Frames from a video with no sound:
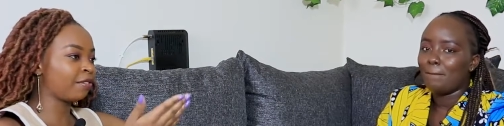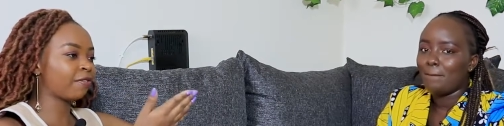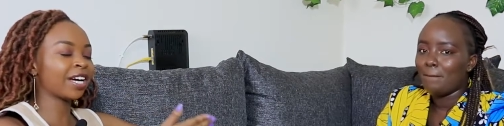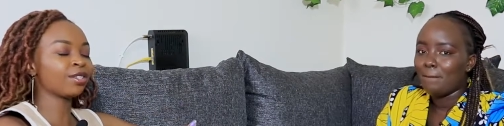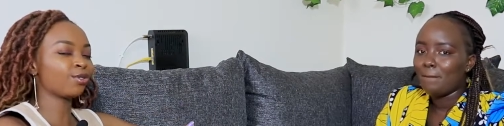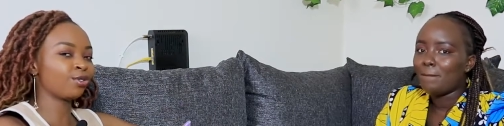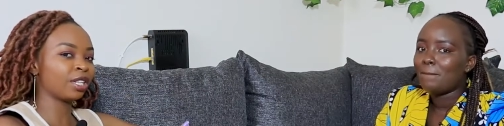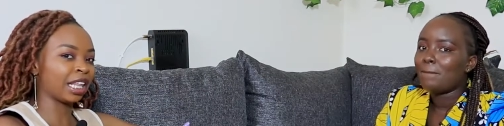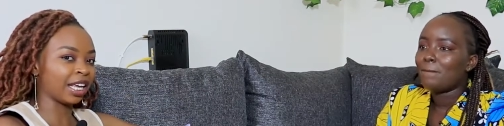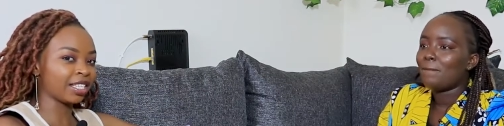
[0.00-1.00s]
Speaker 1: prefer to do
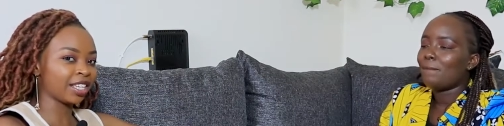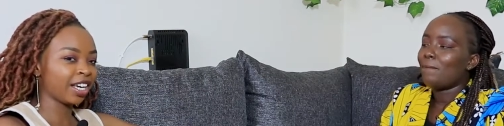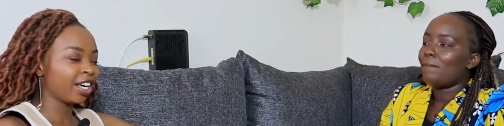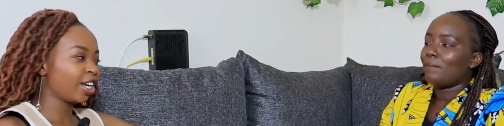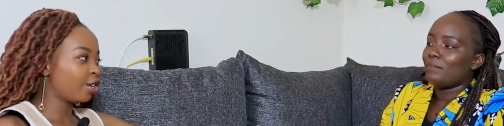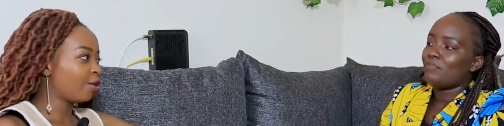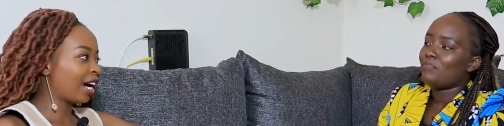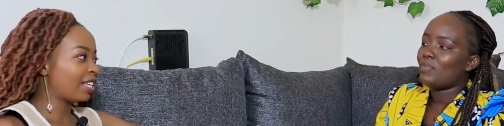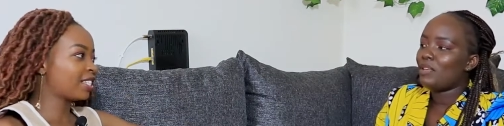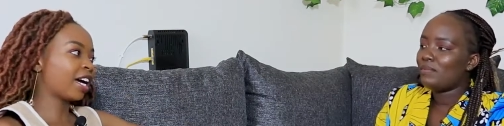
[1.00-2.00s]
this mm-hmm. you
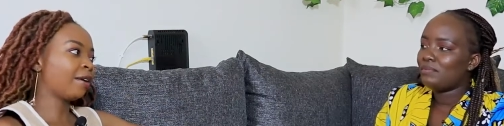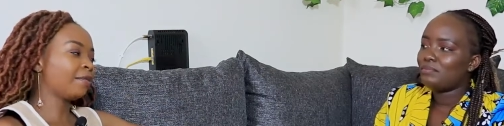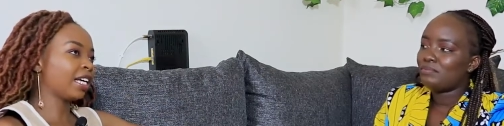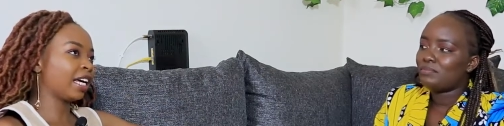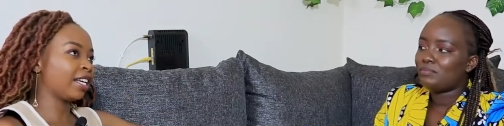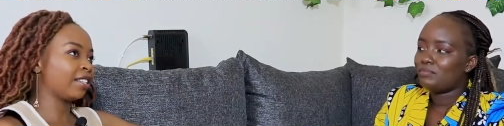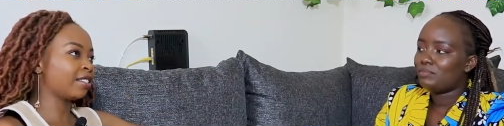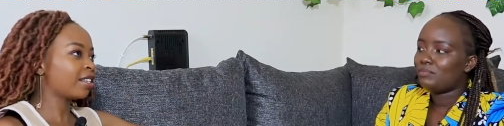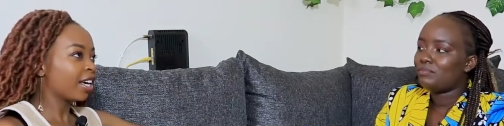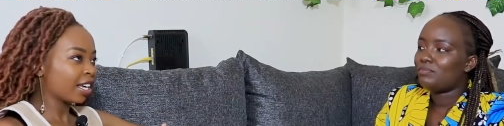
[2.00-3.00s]
are termed
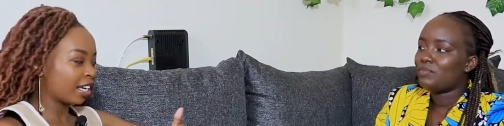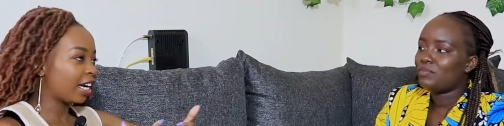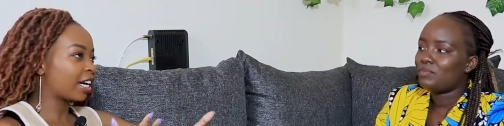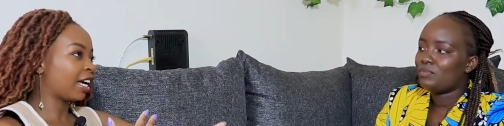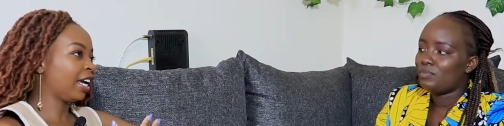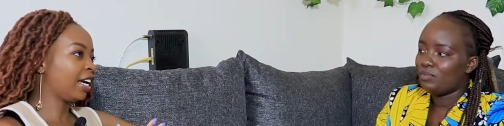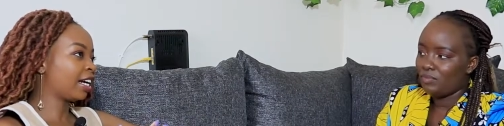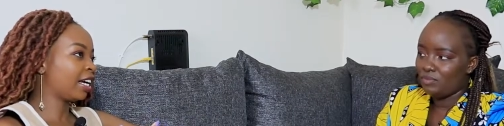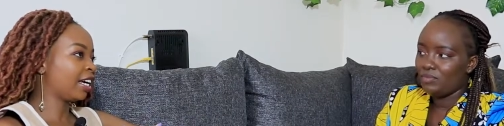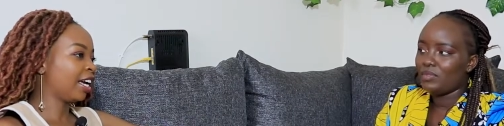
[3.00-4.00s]
as kihere
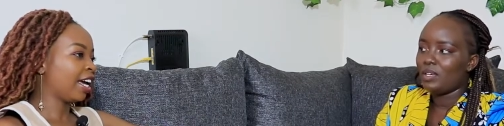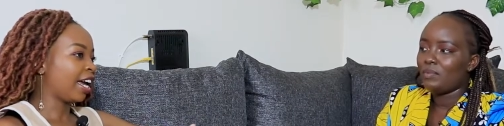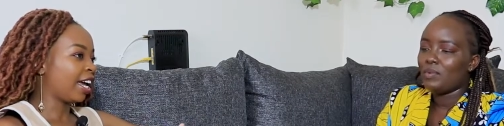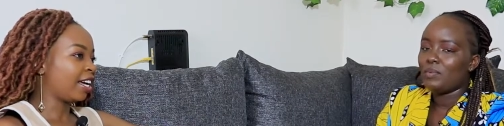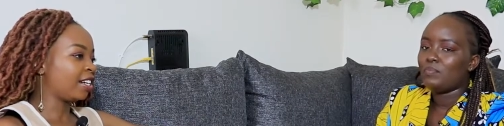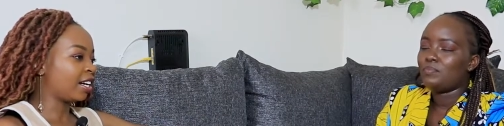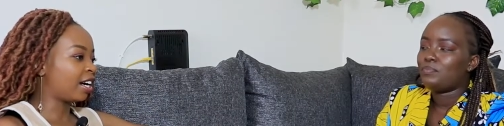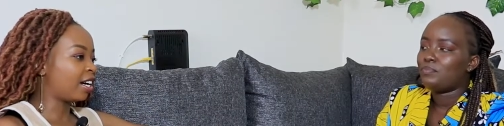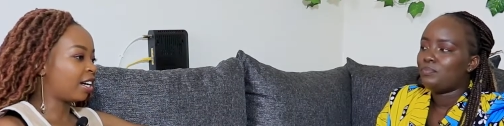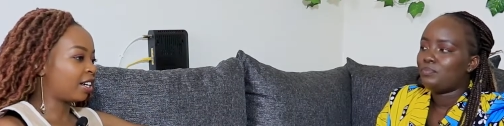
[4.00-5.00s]
here, yeah. and
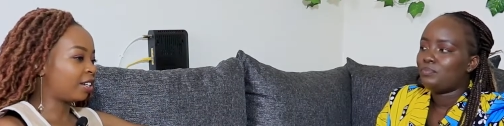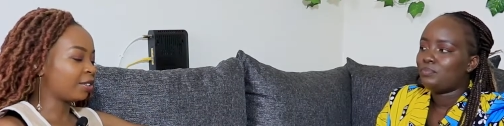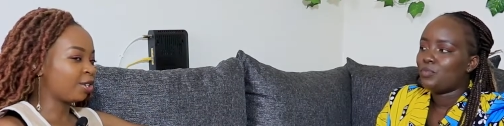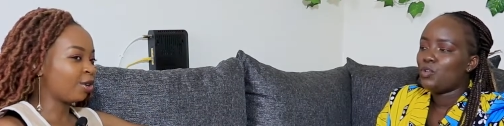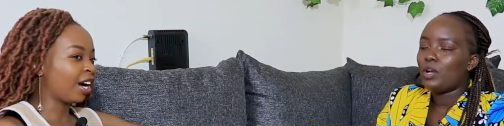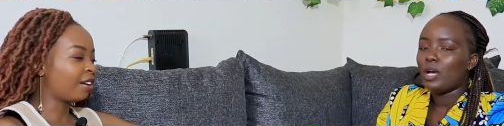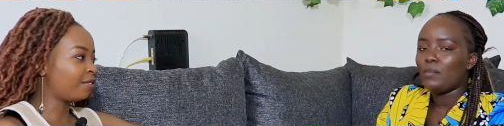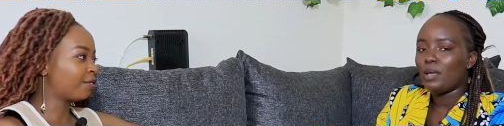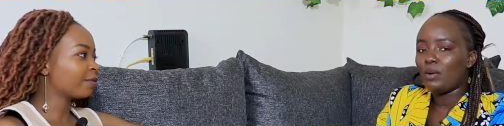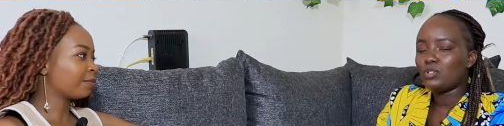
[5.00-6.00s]
uh, you are
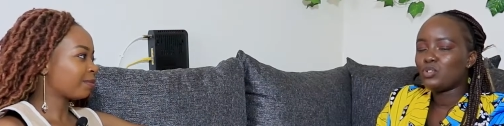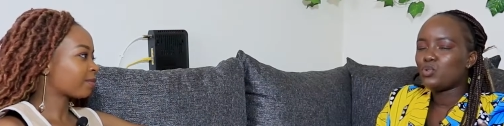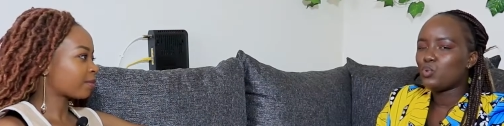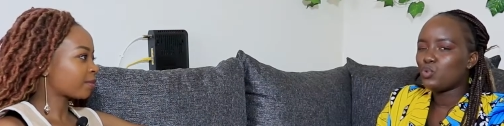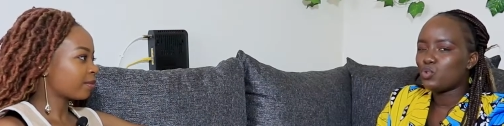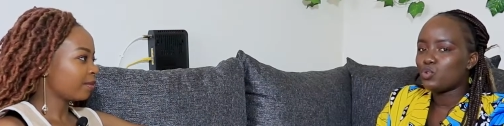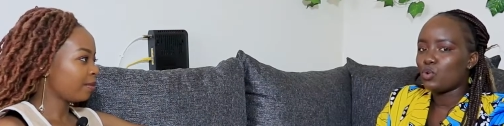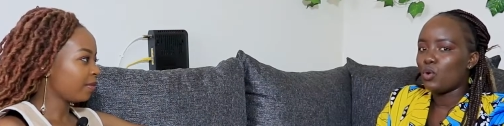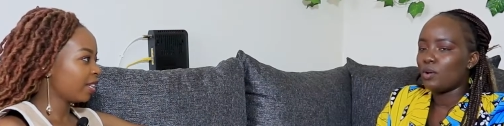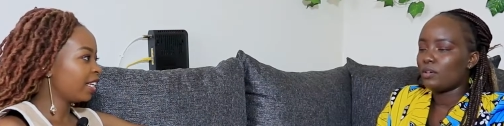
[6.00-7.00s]
coming
Speaker 2: out too
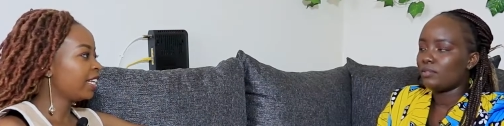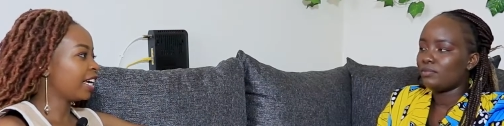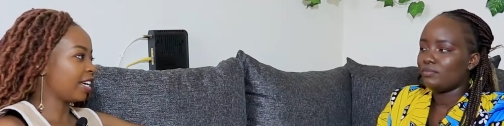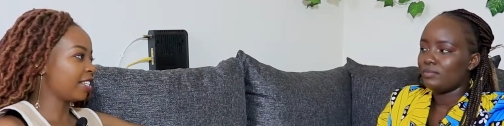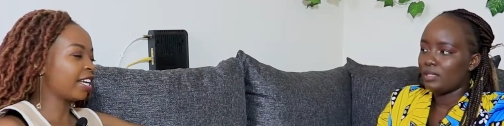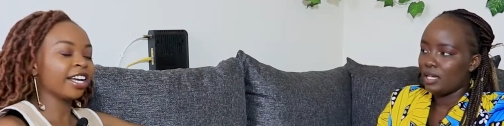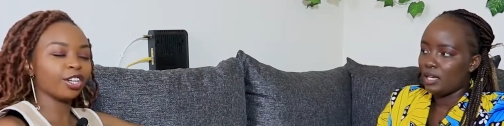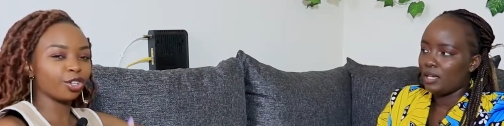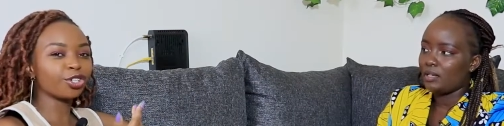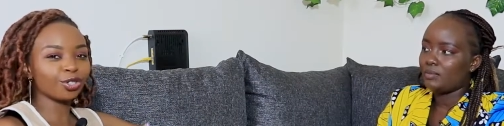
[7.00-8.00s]
strong.
Speaker 1: Yes, yeah. and
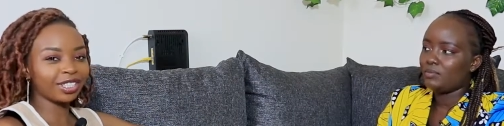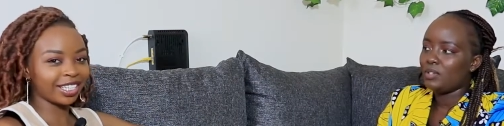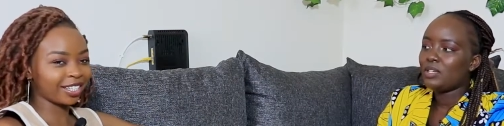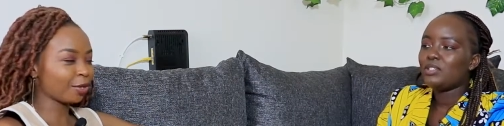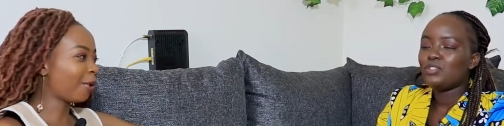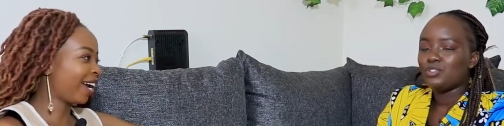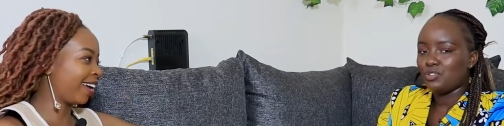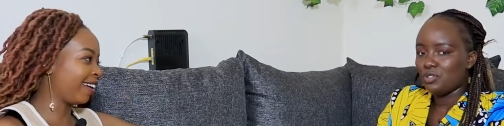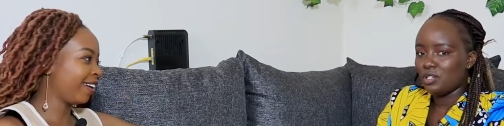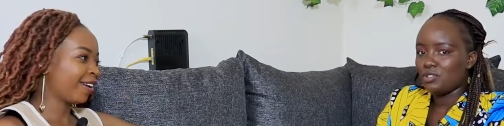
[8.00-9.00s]
you shouldn't. Why? You
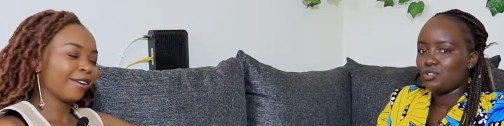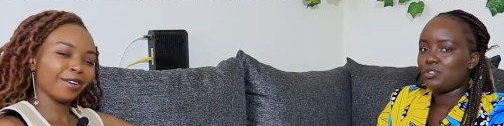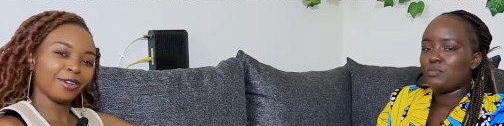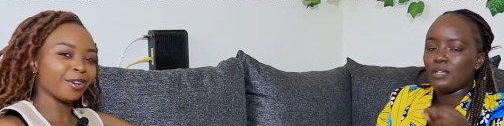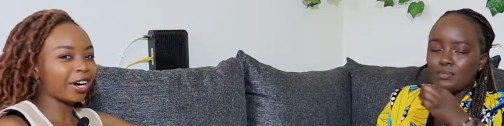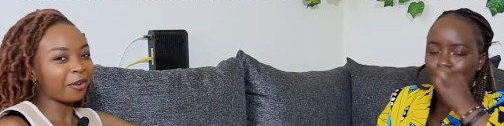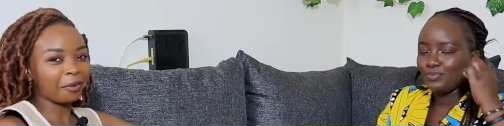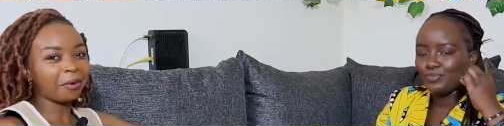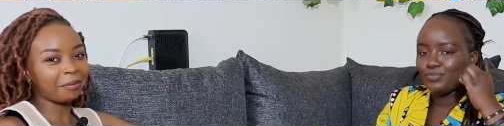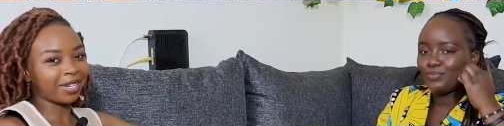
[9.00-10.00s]
shouldn't, shouldn't. You're a
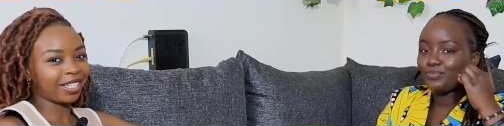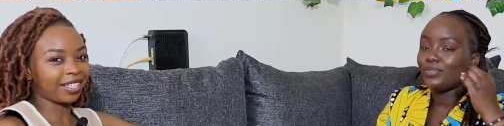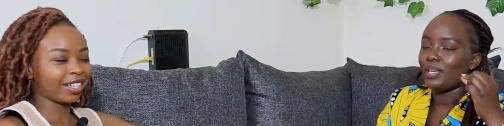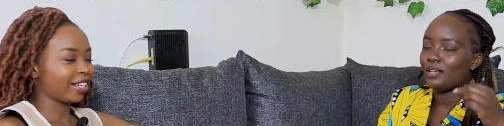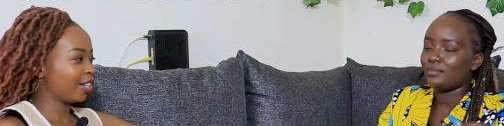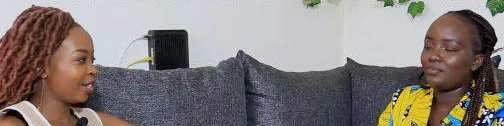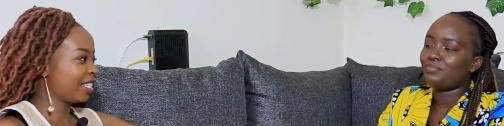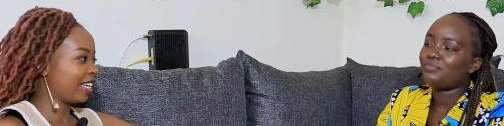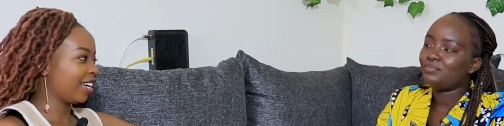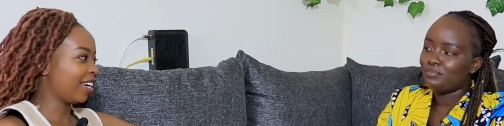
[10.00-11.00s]
woman. Yeah. You
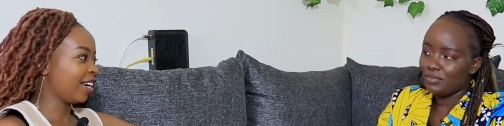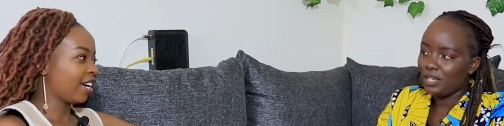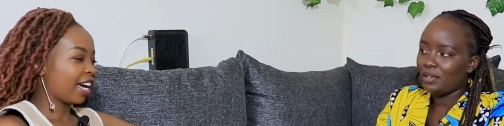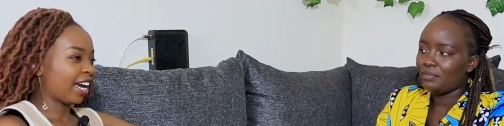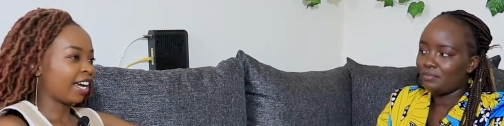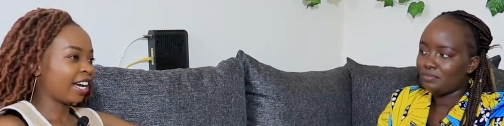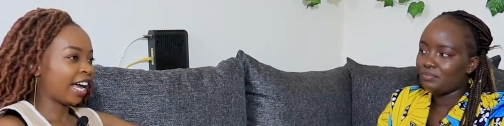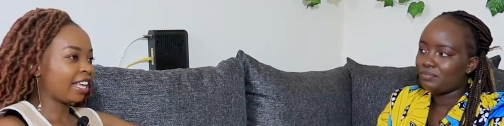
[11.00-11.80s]
see. Yeah. And